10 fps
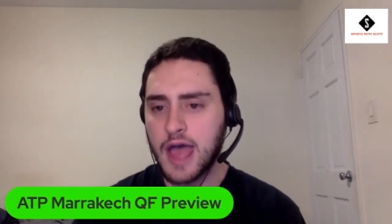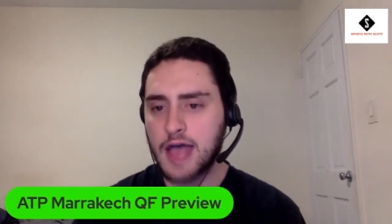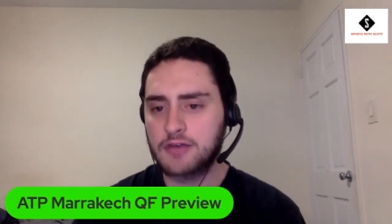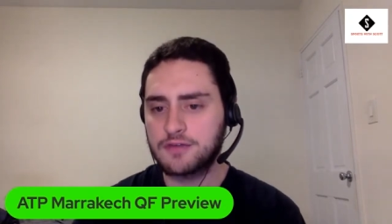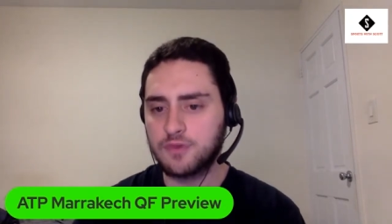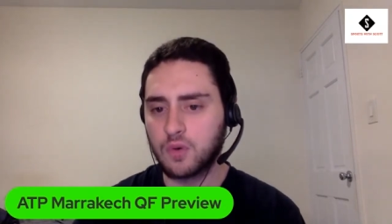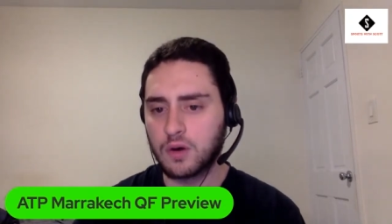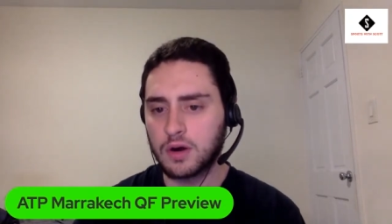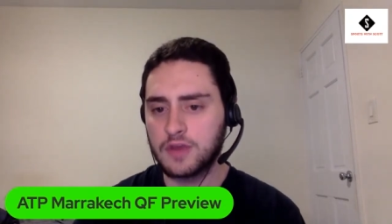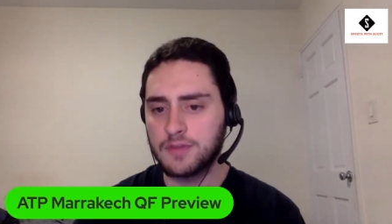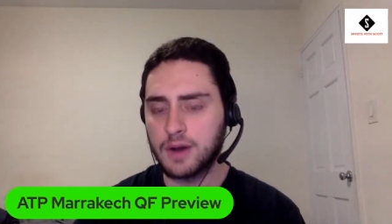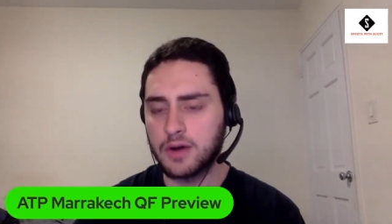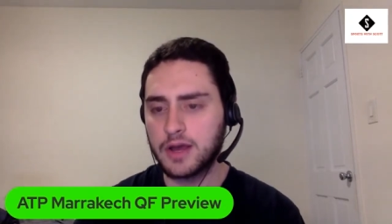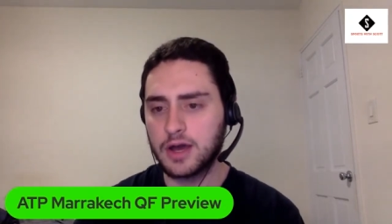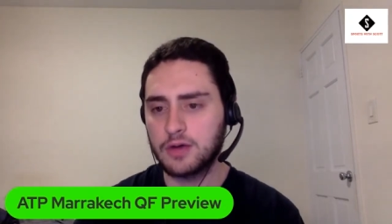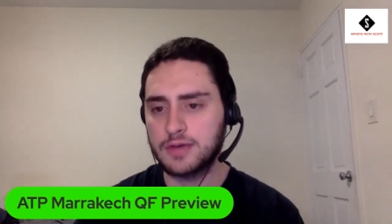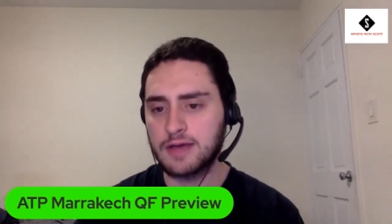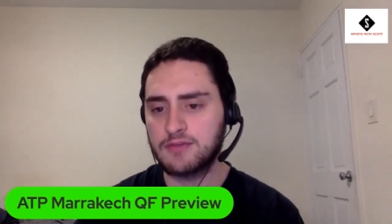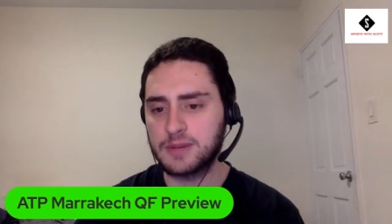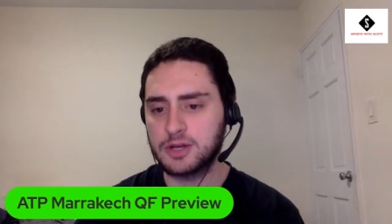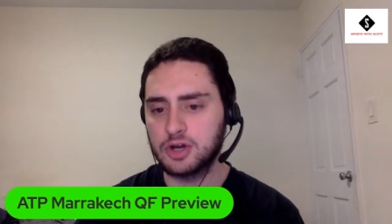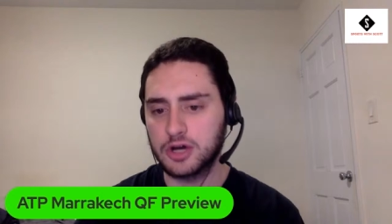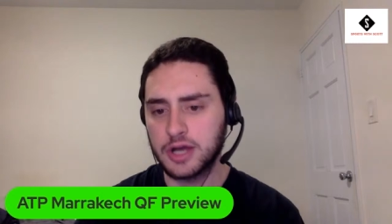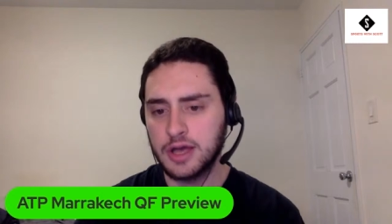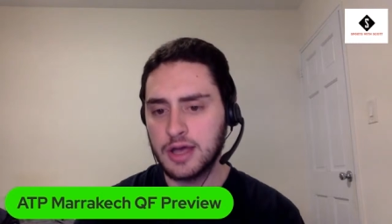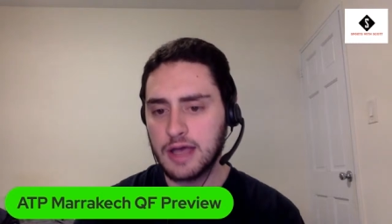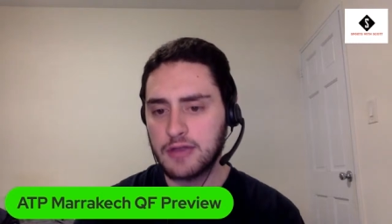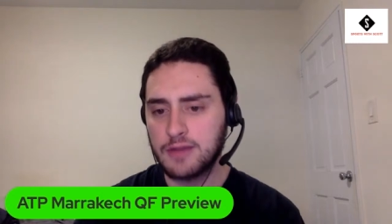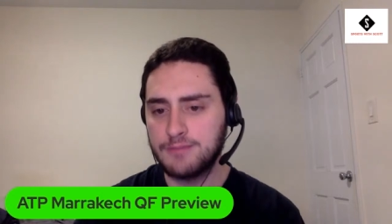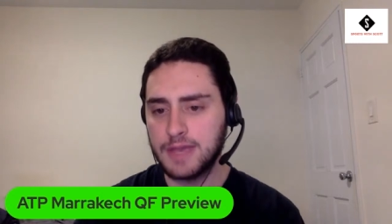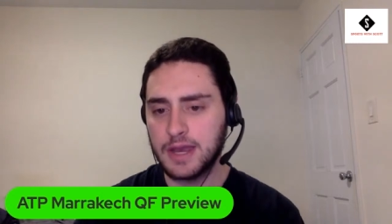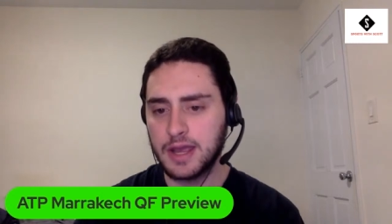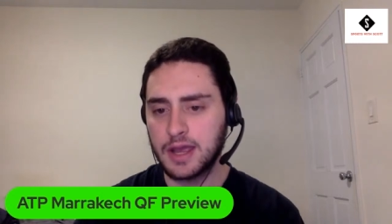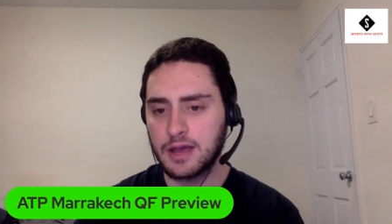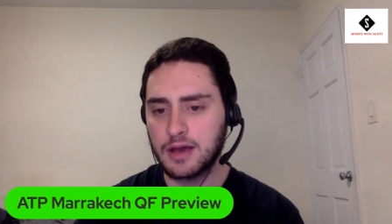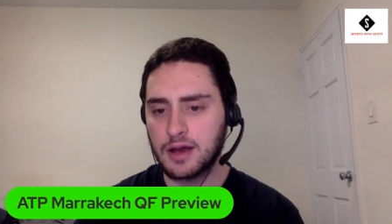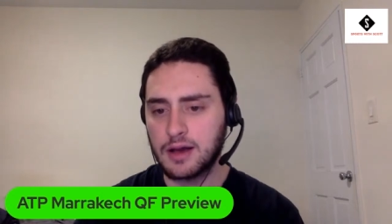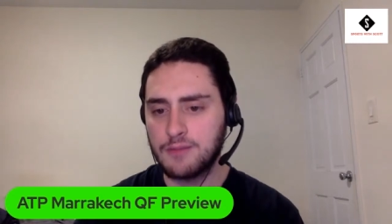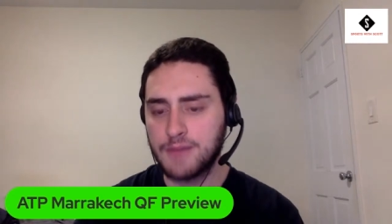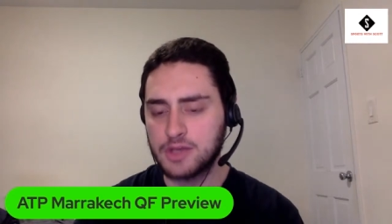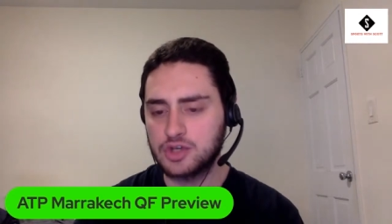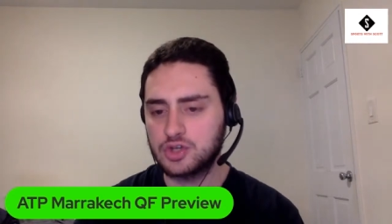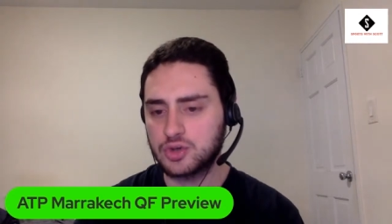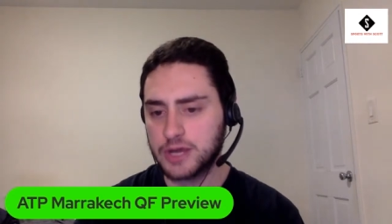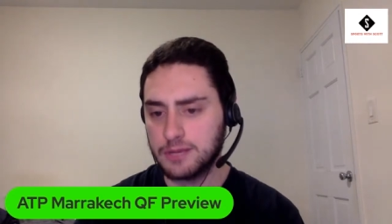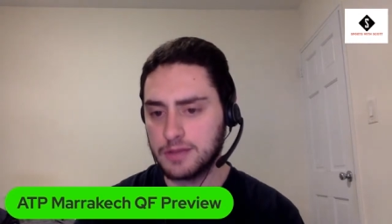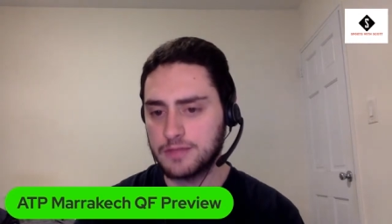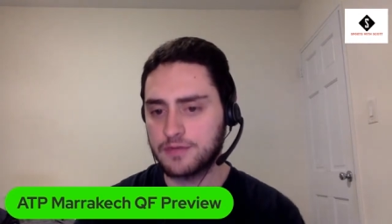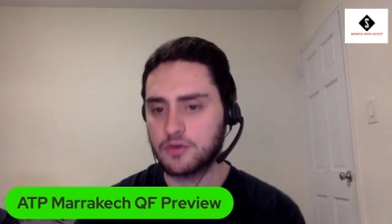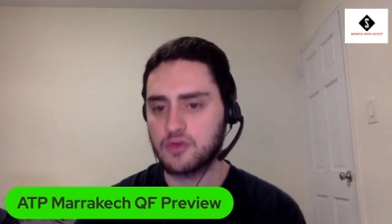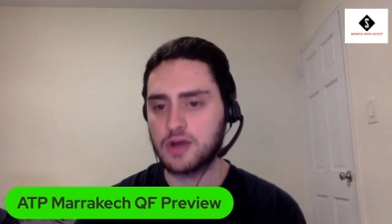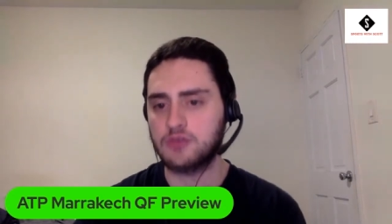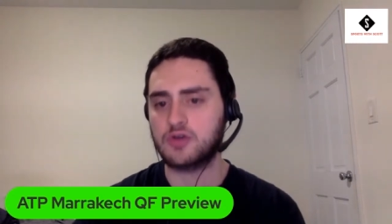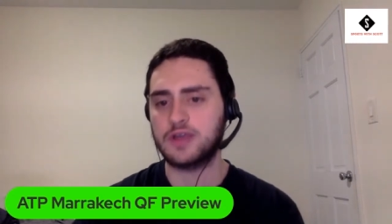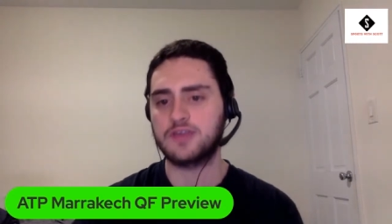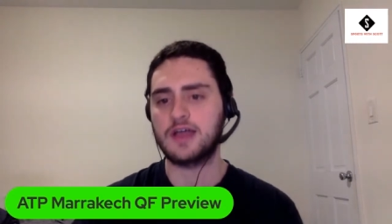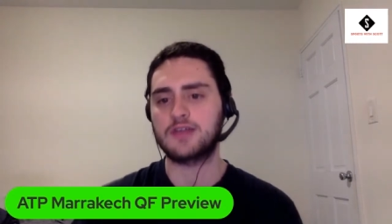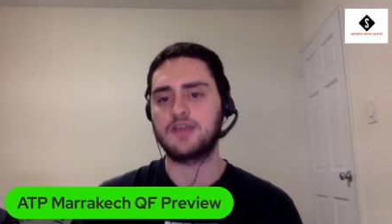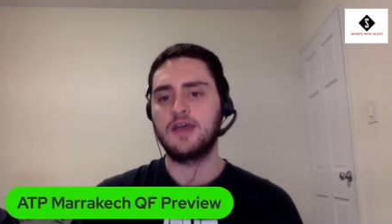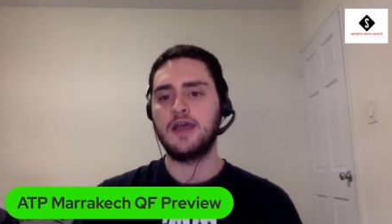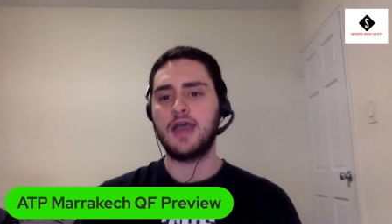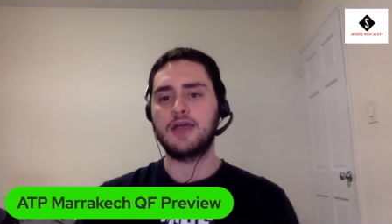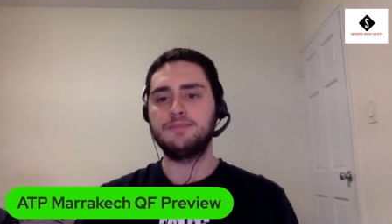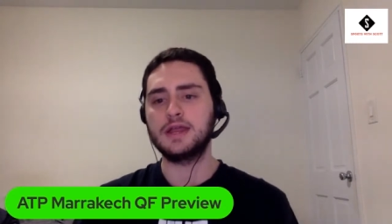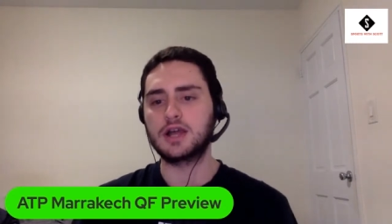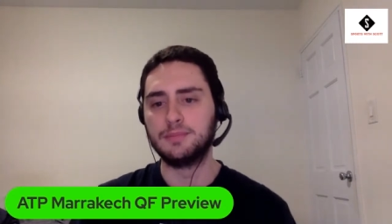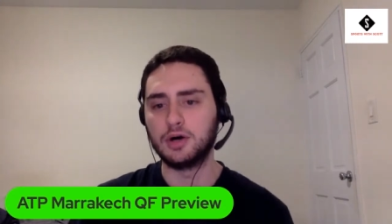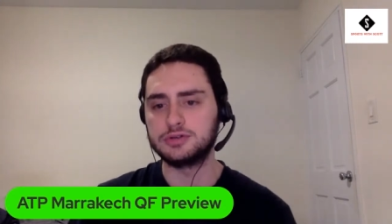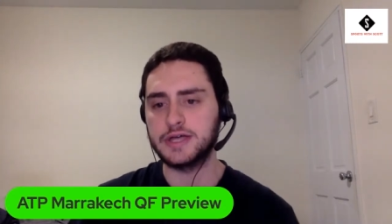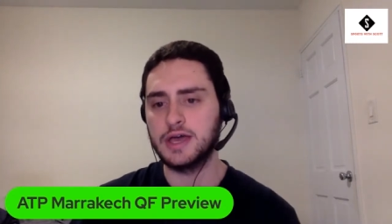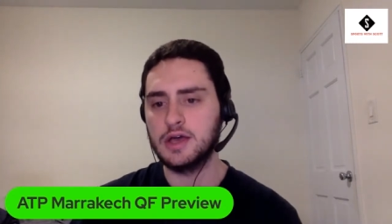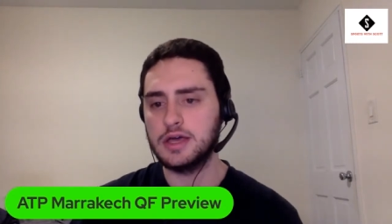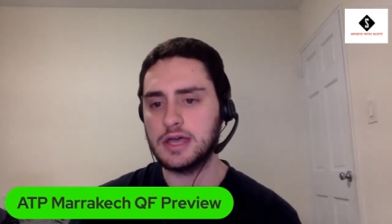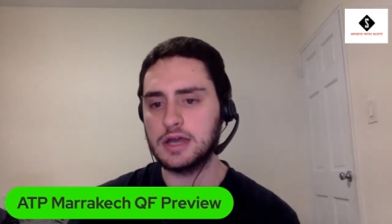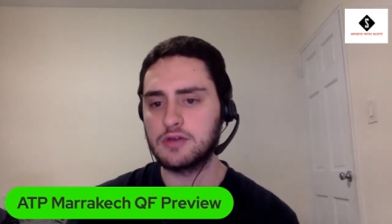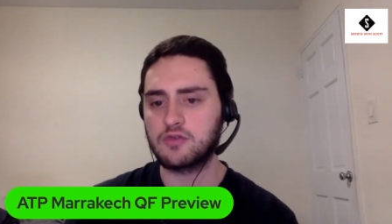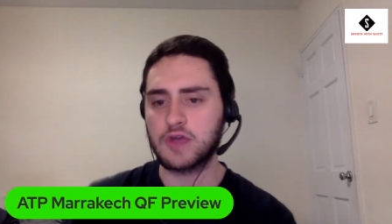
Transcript: As for his opponent, Kotov's been good, ended up beating Benchetrit in the first round in straight sets, and beat Kaboli in